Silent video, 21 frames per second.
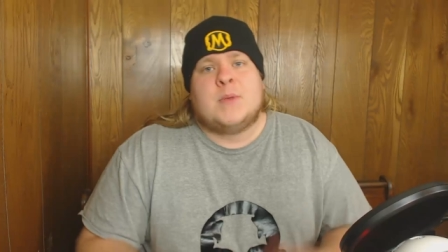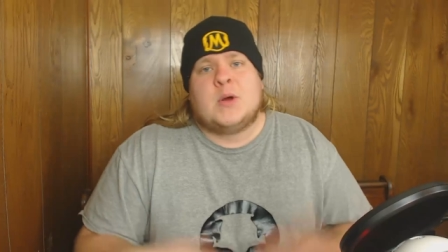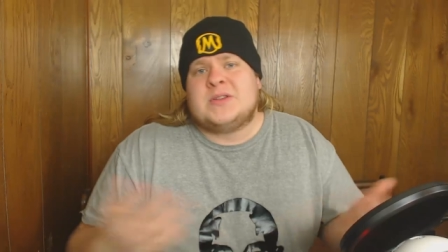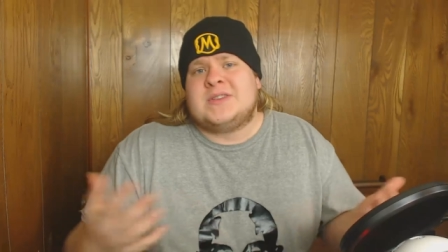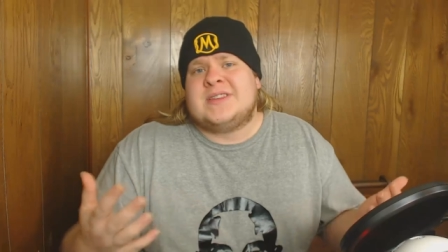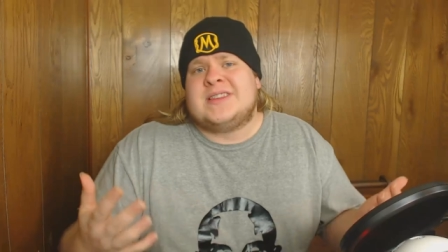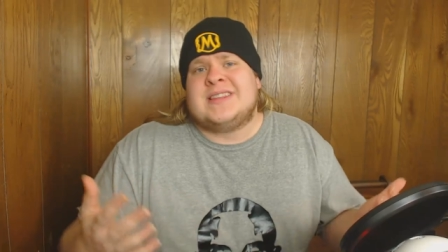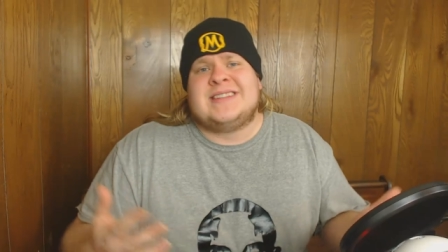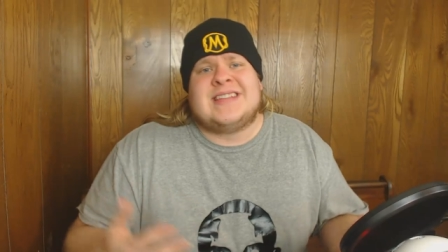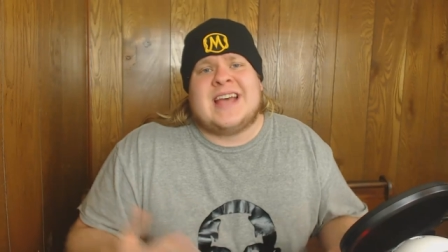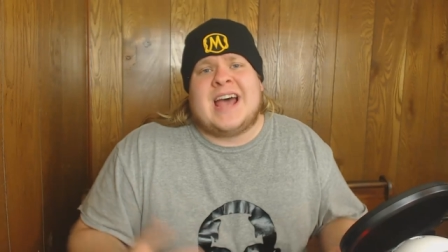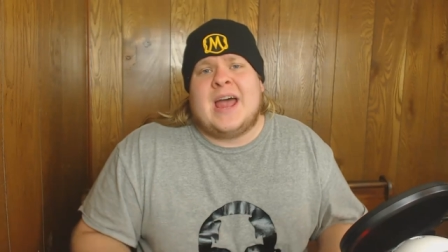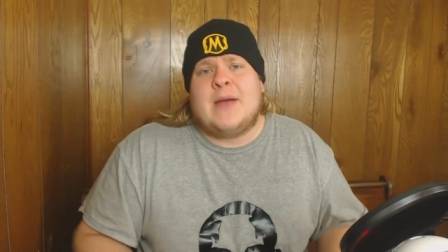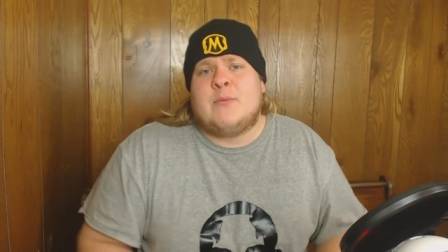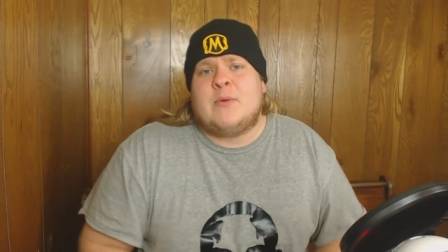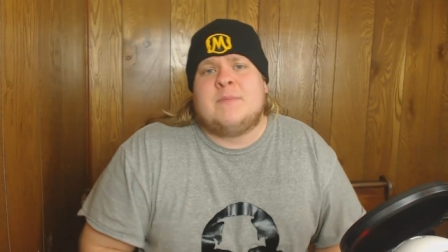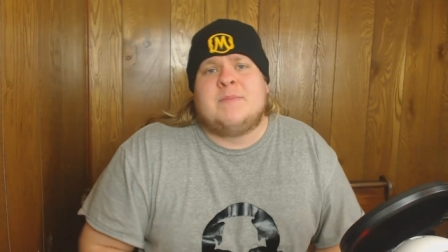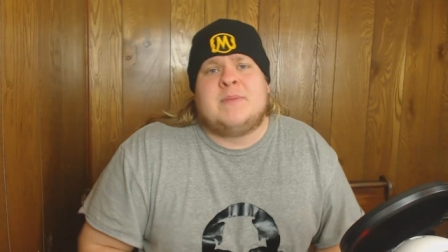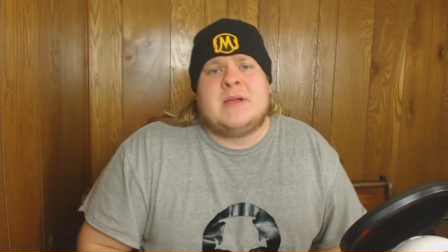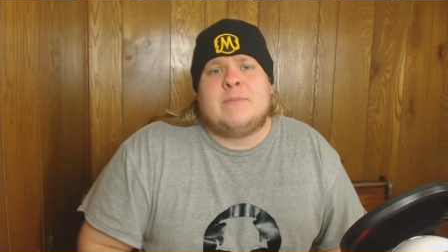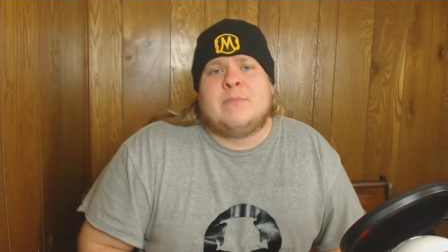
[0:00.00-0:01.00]
Most of the time
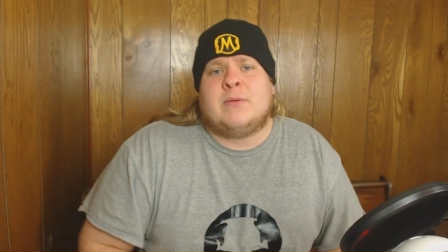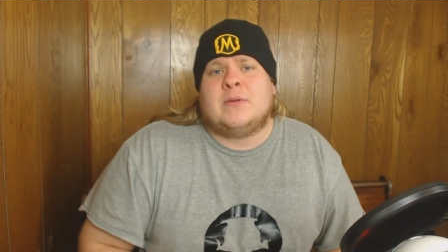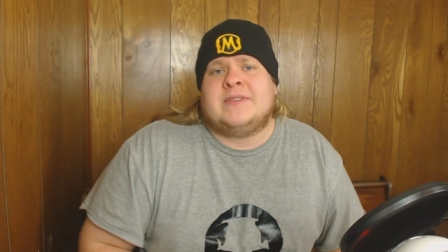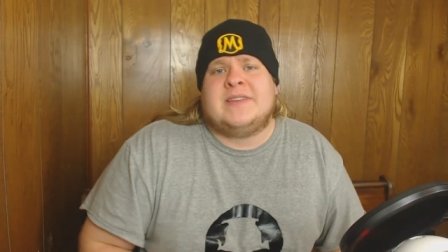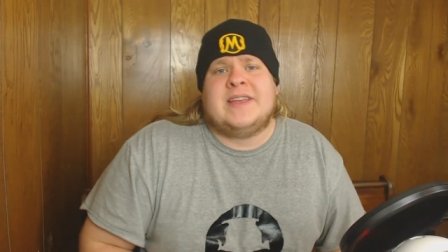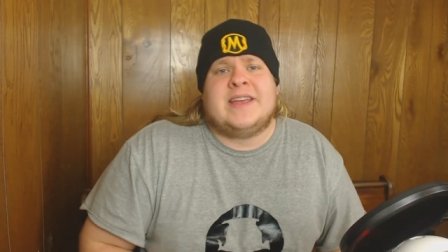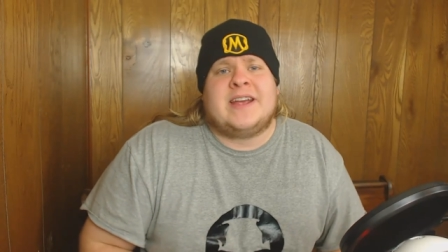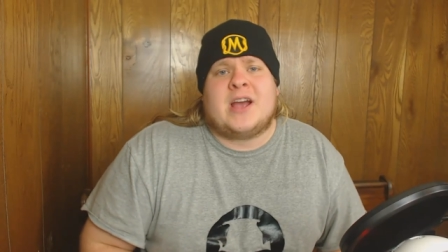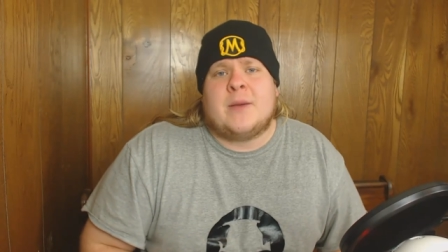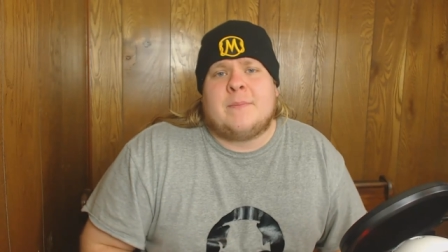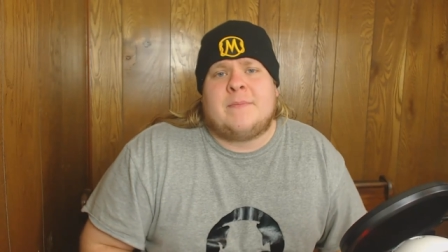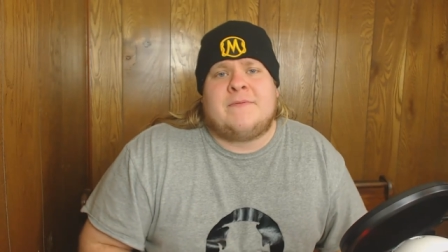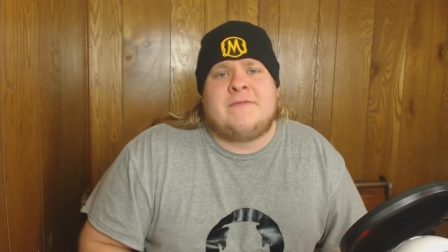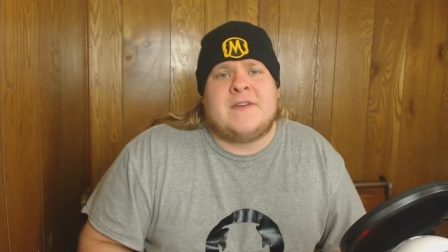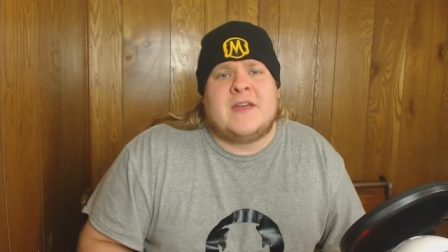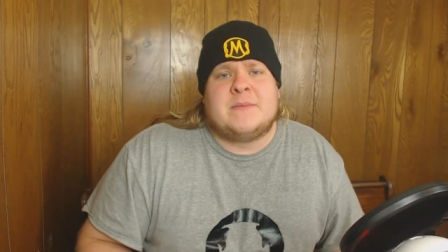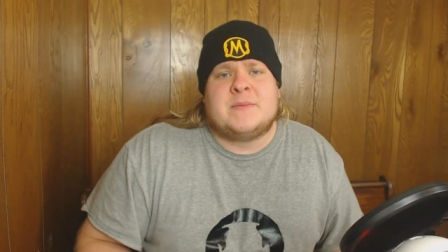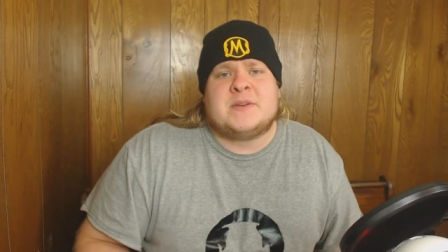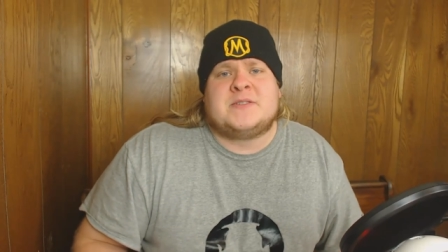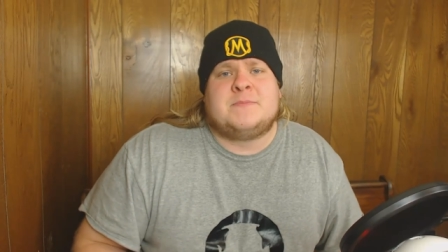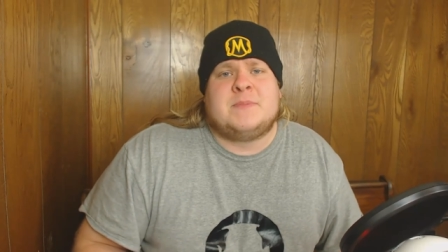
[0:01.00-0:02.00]
when people dig up
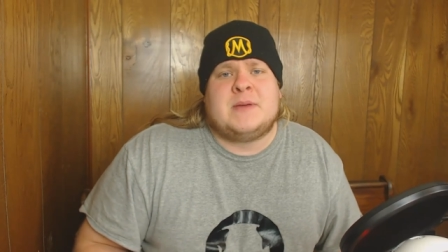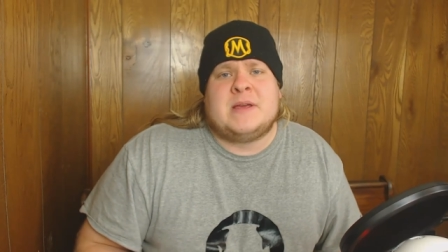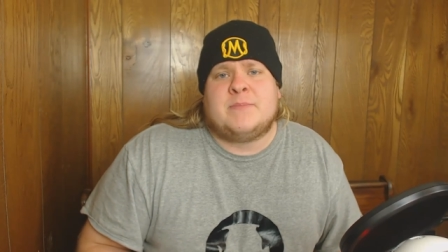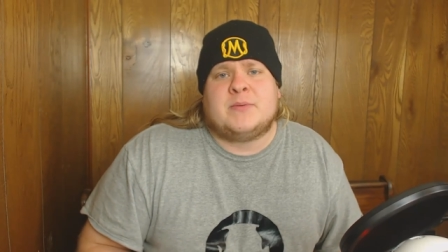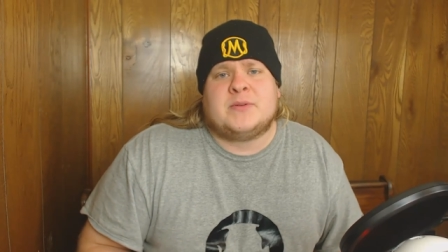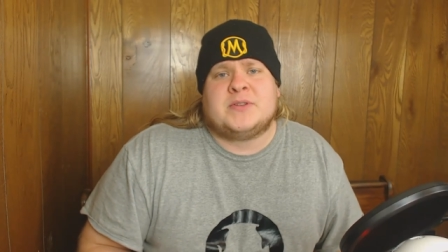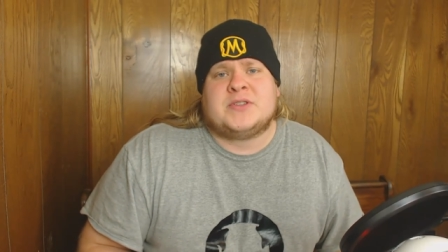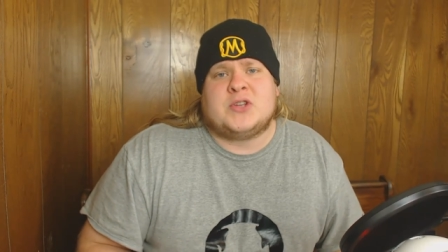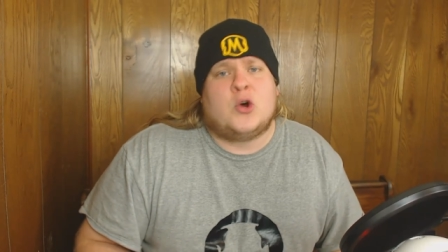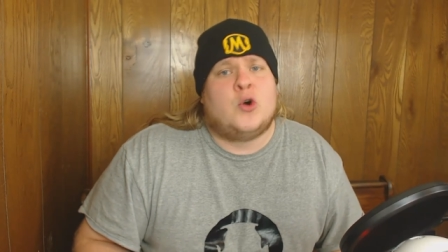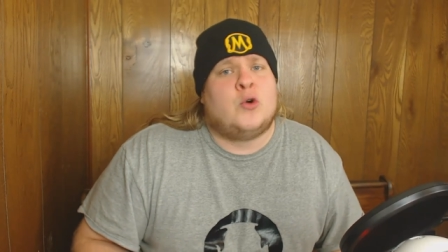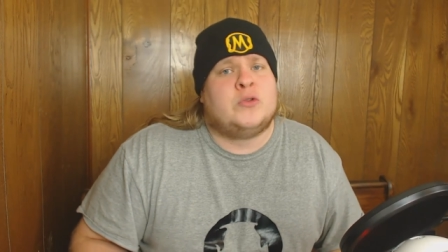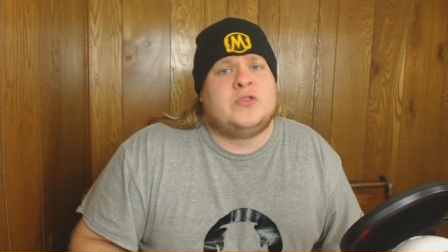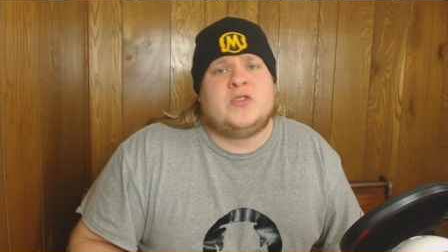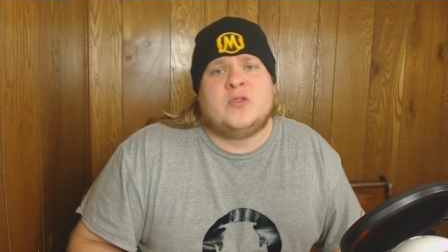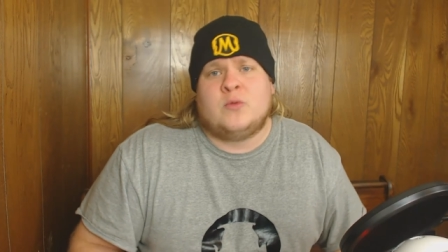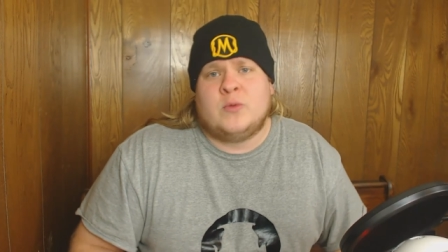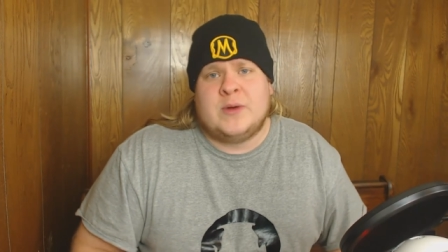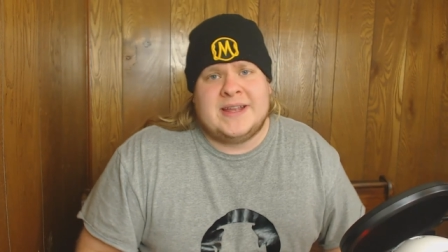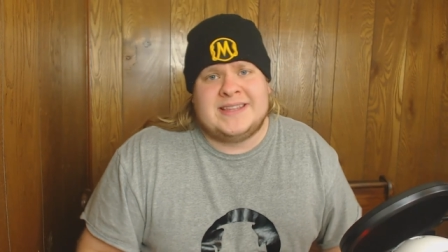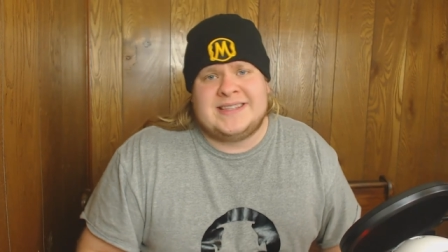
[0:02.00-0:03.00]
famous people's old
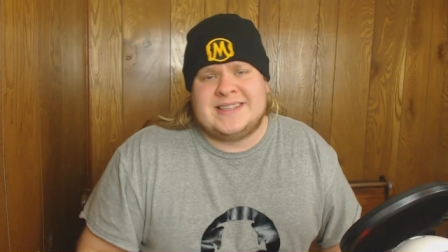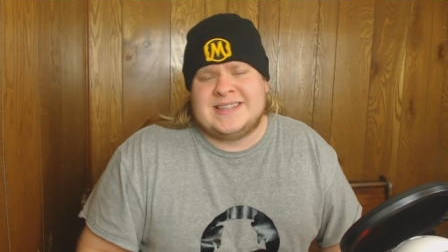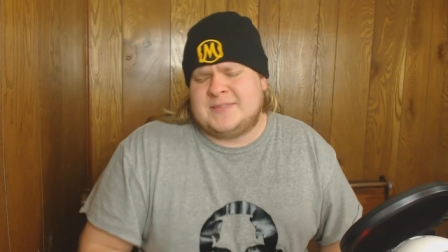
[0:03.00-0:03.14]
tweets,